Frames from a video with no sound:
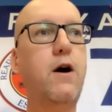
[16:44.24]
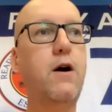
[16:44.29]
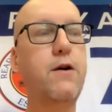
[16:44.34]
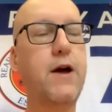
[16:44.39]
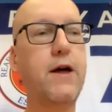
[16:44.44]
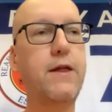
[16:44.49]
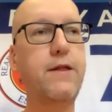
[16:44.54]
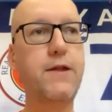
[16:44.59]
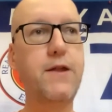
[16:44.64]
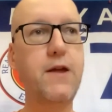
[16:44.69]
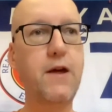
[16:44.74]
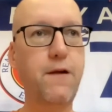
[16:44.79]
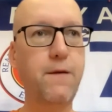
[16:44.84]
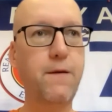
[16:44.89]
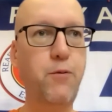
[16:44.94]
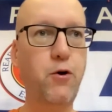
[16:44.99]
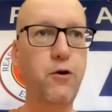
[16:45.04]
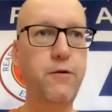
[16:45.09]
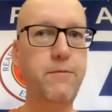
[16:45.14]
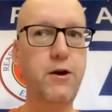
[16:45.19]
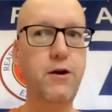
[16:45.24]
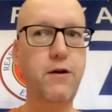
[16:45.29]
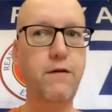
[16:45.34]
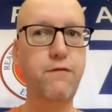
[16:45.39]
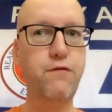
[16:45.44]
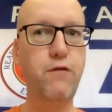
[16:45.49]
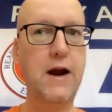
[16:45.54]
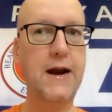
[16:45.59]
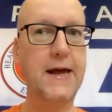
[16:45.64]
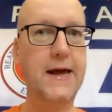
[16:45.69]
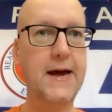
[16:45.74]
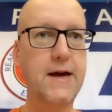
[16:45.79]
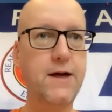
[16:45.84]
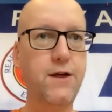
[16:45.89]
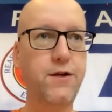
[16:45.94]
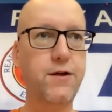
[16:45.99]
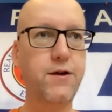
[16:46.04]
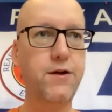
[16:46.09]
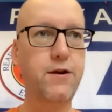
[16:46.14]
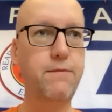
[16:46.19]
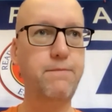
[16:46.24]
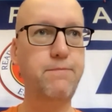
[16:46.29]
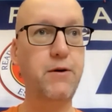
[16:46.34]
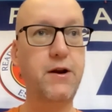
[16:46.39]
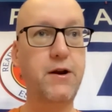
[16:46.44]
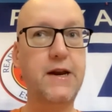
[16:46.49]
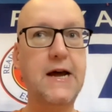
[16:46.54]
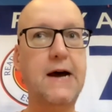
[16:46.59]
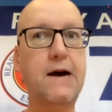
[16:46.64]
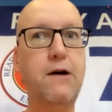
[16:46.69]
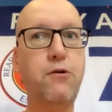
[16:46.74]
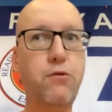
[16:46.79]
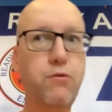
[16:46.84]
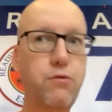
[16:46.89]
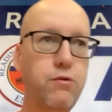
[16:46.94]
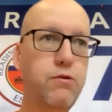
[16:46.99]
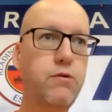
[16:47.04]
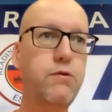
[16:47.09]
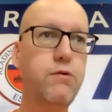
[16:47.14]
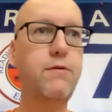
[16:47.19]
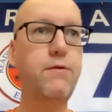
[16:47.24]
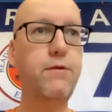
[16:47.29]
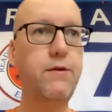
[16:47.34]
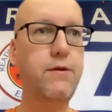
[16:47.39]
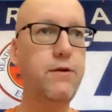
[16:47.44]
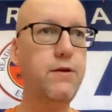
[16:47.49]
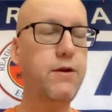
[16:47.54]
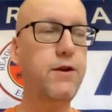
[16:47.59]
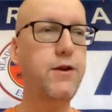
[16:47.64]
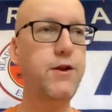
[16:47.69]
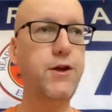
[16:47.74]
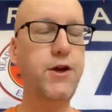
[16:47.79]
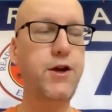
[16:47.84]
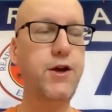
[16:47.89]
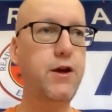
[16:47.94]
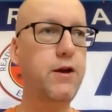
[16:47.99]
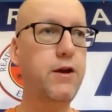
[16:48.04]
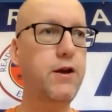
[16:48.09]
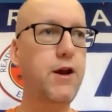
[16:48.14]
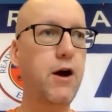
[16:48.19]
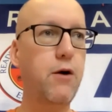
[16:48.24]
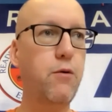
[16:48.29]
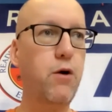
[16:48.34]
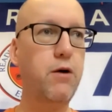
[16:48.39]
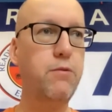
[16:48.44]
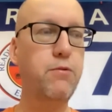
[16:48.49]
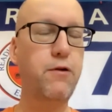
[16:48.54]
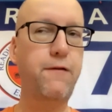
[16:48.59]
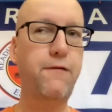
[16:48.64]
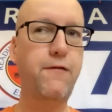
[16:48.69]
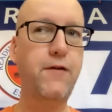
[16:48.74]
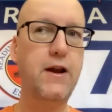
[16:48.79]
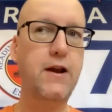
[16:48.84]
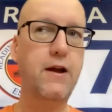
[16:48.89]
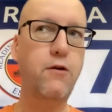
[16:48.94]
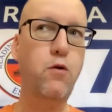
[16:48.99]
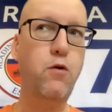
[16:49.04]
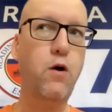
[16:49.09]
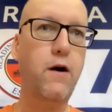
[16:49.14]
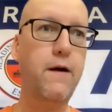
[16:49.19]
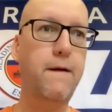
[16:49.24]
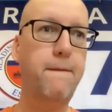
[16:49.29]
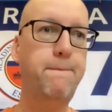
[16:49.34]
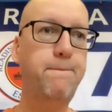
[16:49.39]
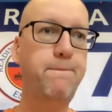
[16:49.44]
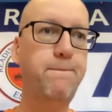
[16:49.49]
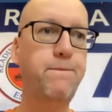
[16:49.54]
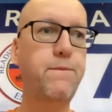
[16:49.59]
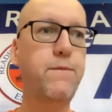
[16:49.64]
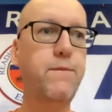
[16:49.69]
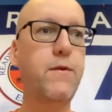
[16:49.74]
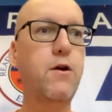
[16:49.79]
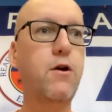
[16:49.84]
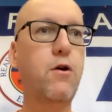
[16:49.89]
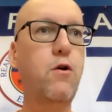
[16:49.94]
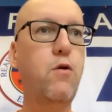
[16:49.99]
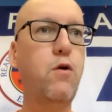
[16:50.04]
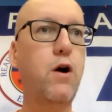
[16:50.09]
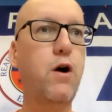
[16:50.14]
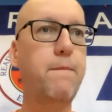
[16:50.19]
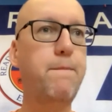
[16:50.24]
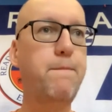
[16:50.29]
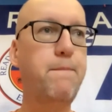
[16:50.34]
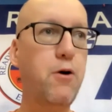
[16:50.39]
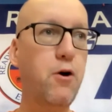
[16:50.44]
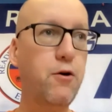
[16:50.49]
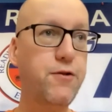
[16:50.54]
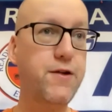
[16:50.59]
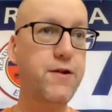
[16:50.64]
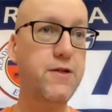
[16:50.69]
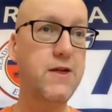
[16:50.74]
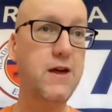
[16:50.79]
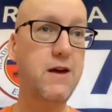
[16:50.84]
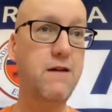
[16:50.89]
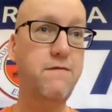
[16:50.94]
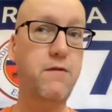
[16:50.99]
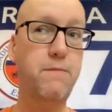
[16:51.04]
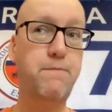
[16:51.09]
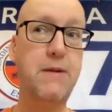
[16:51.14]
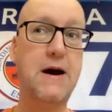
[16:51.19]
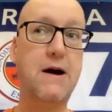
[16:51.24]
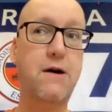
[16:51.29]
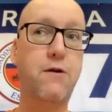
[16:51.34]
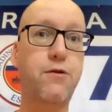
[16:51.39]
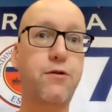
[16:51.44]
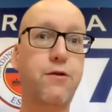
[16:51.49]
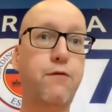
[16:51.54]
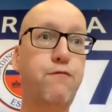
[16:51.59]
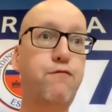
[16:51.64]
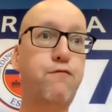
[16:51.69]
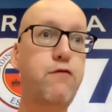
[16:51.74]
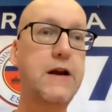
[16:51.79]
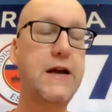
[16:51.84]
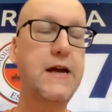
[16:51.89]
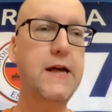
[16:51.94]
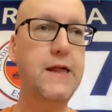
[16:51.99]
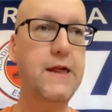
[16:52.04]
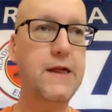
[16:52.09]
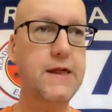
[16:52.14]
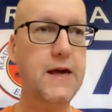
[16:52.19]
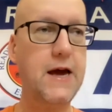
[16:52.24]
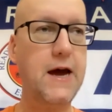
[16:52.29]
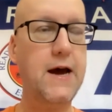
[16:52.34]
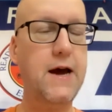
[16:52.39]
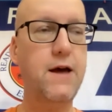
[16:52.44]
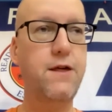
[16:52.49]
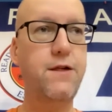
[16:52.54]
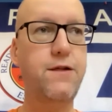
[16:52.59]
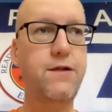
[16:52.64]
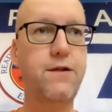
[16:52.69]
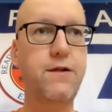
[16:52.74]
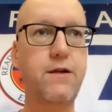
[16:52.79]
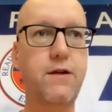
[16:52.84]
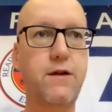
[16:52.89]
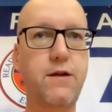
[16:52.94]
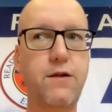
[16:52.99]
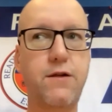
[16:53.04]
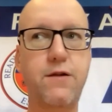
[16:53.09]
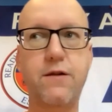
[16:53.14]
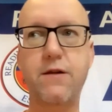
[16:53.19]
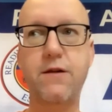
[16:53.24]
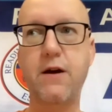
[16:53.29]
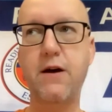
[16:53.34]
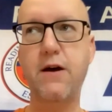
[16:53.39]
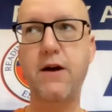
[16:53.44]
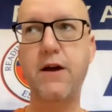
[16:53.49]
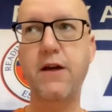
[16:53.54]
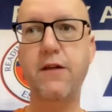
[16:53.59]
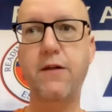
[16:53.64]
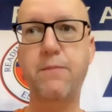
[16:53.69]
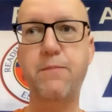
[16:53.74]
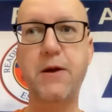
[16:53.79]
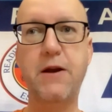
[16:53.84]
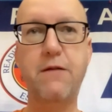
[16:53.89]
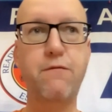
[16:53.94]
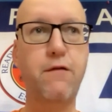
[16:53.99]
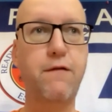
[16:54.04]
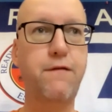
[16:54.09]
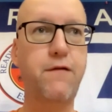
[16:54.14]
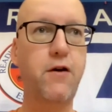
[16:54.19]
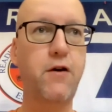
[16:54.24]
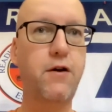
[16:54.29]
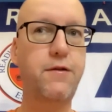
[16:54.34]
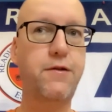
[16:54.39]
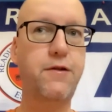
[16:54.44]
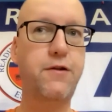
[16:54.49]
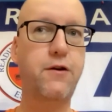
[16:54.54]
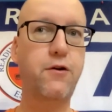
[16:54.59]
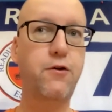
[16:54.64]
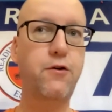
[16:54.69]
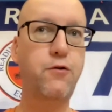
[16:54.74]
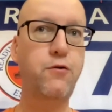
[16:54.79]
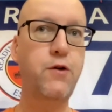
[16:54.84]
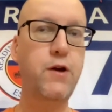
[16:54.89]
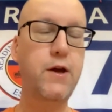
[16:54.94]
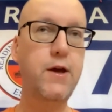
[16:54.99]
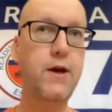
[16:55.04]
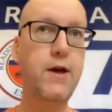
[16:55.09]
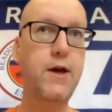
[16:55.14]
okay, the disappointment of relegation, but now, I was feeling quite positive about the reset as it's been referred to,